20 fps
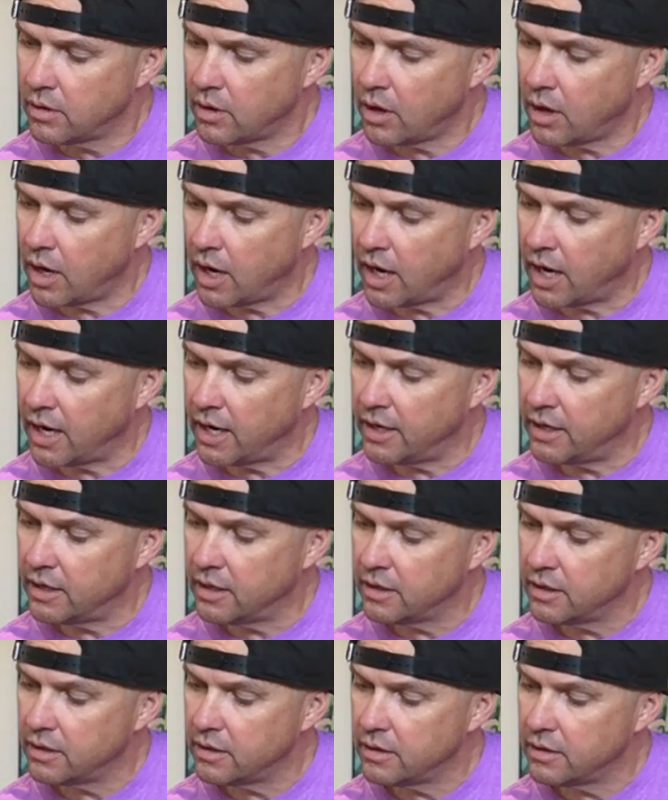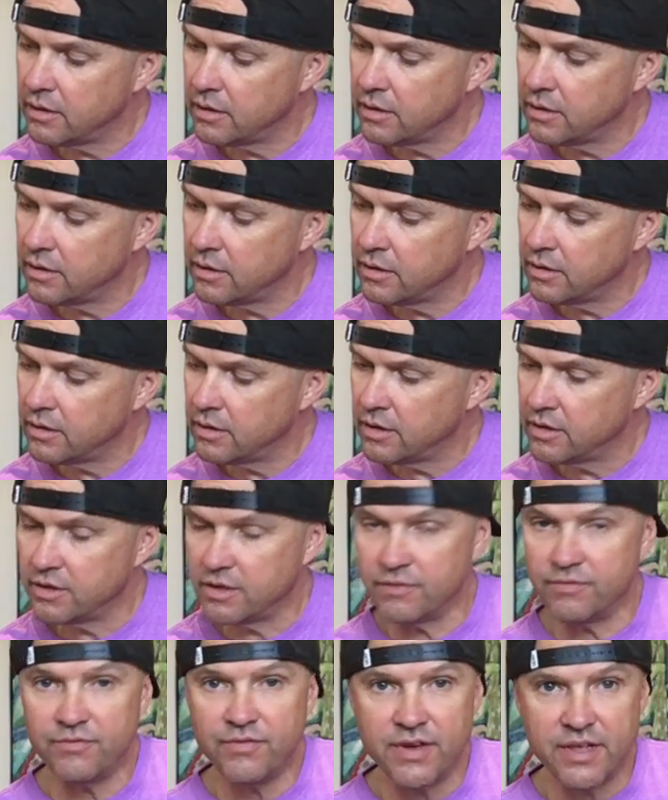on
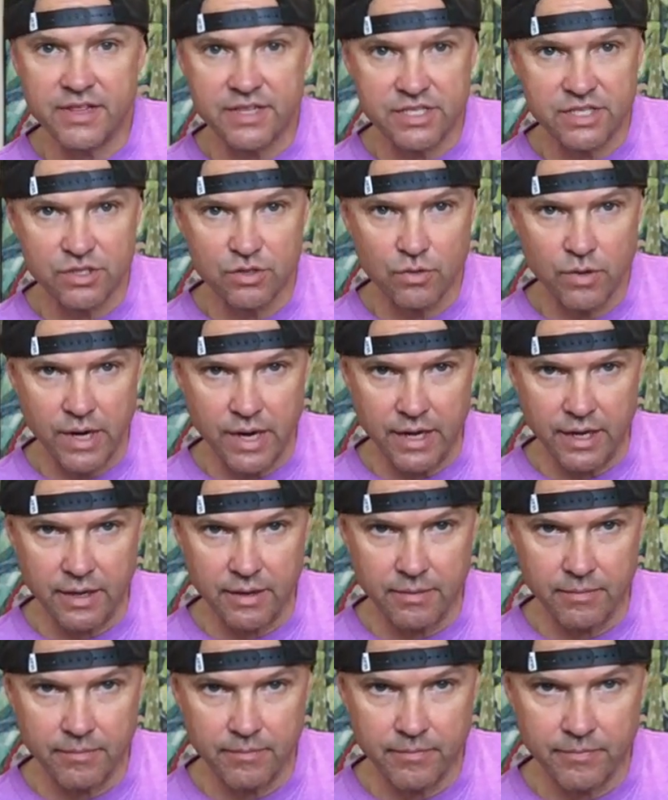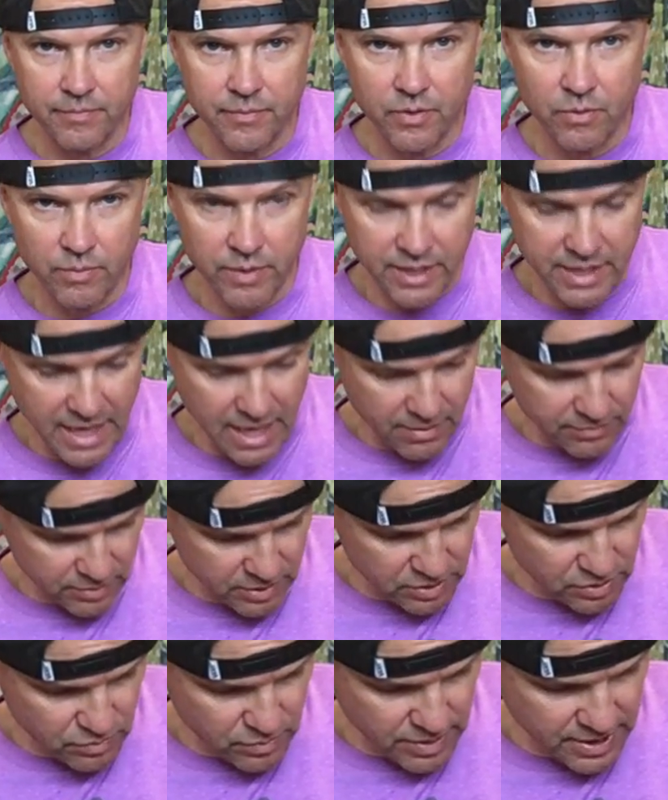the fifth string. We count
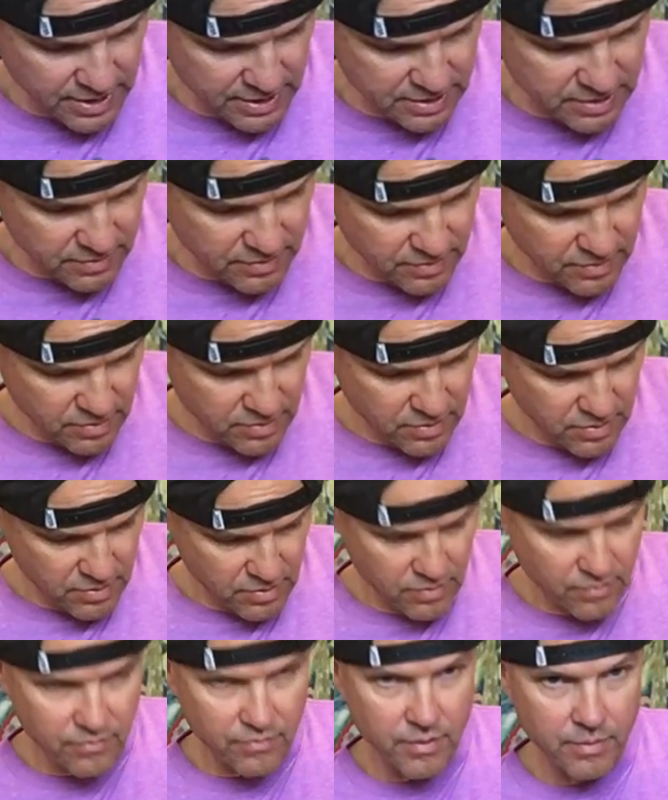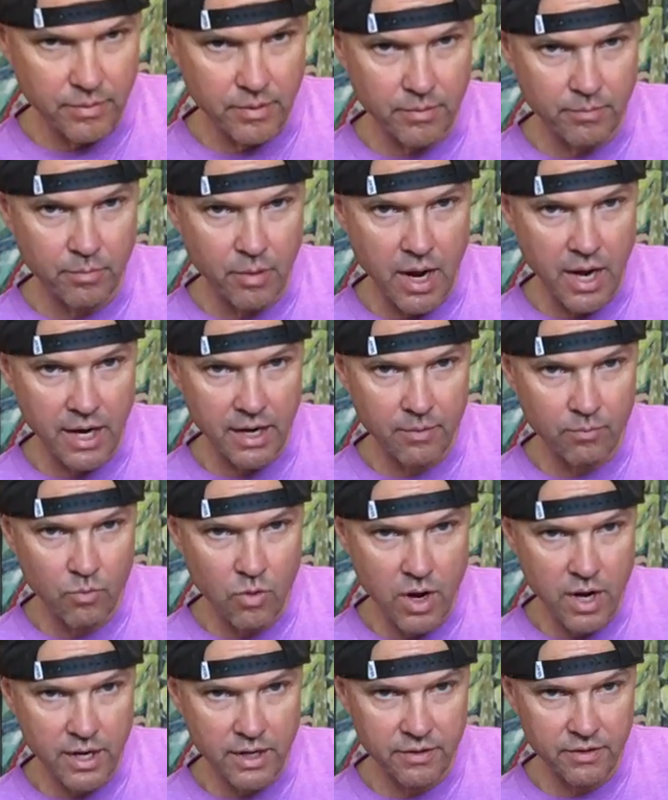the strings from the
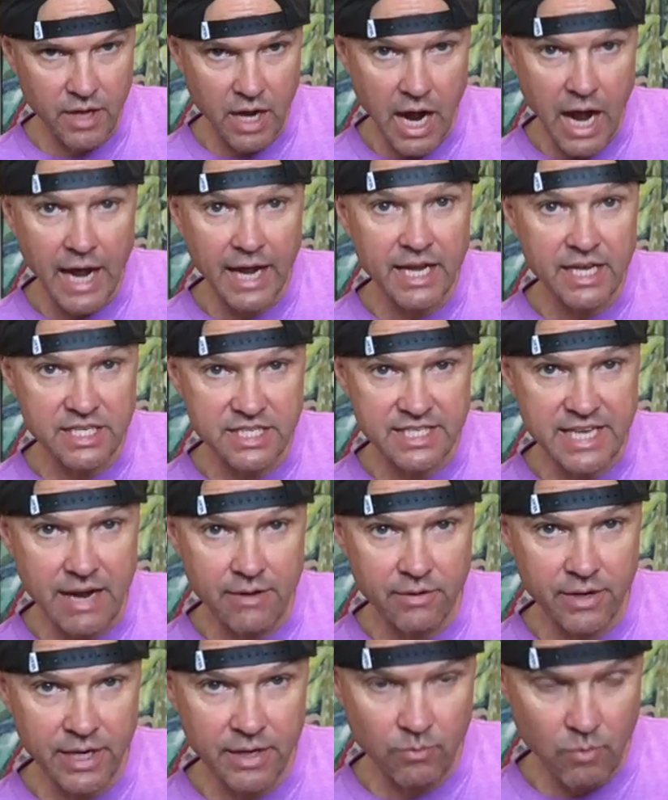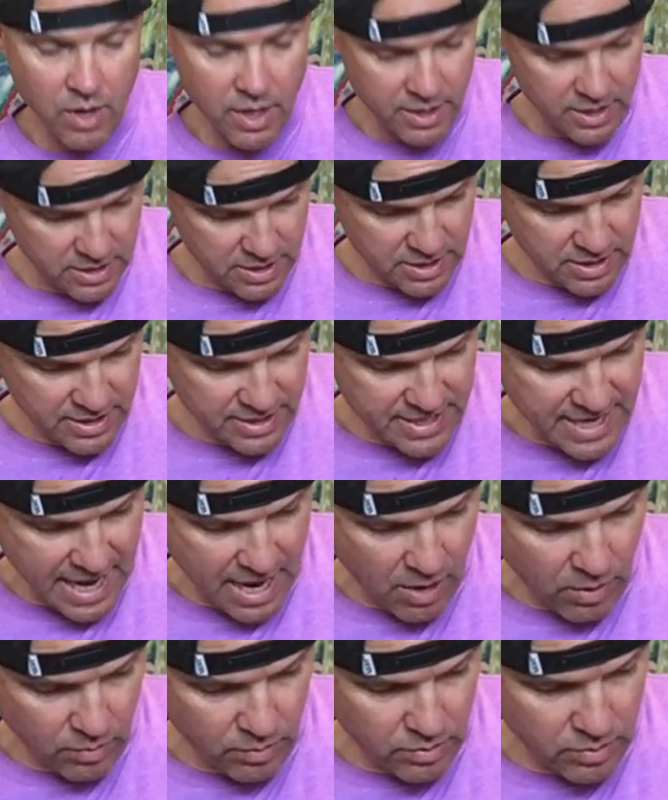bottom one, the highest sounding one,
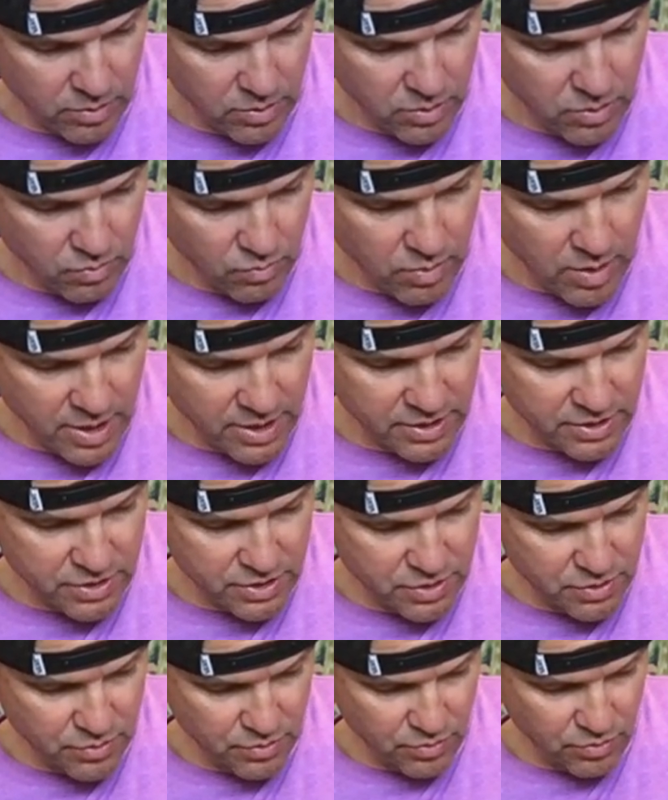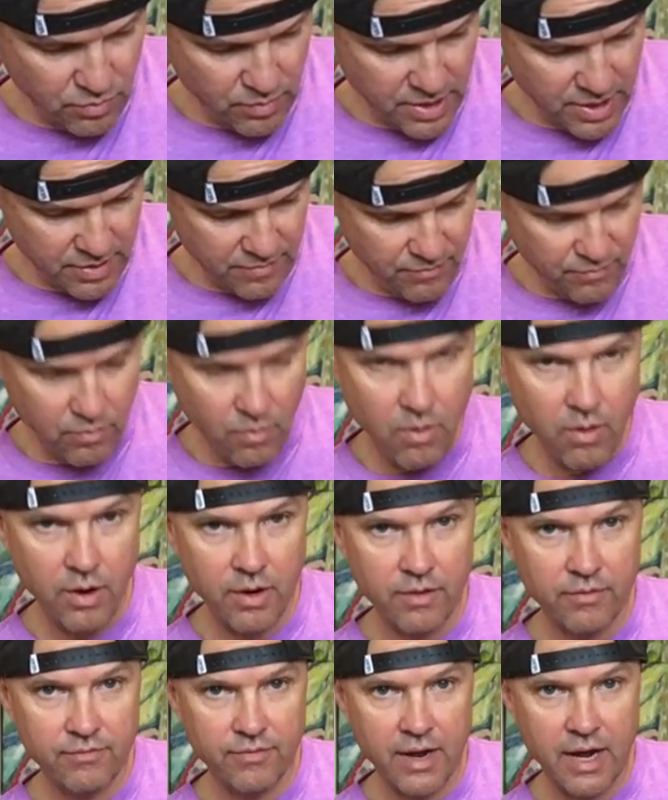down. 1, 2, 3,
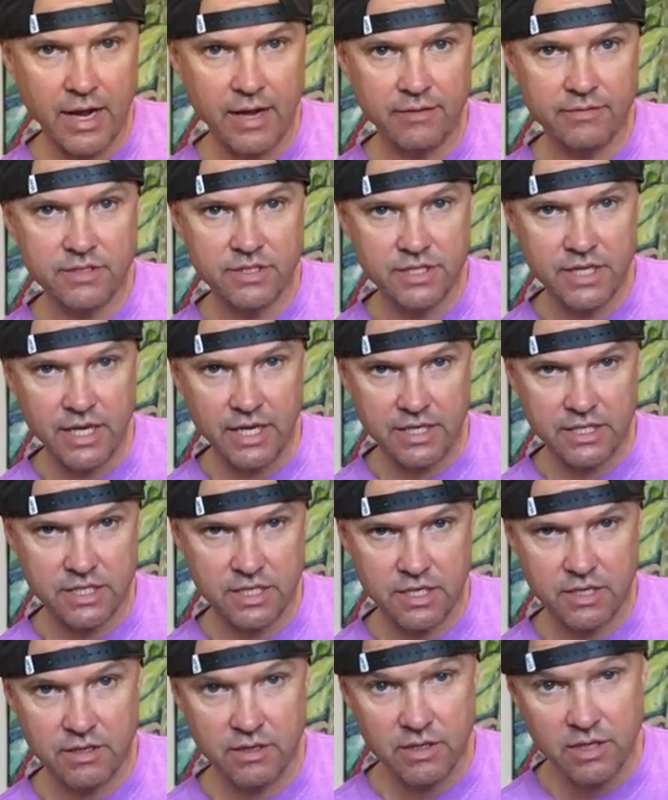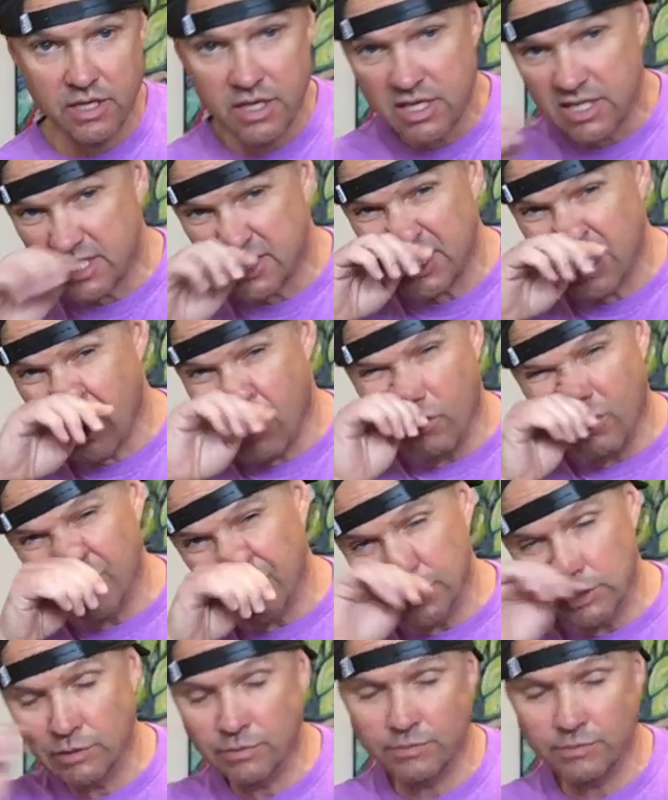4, 5, 6. So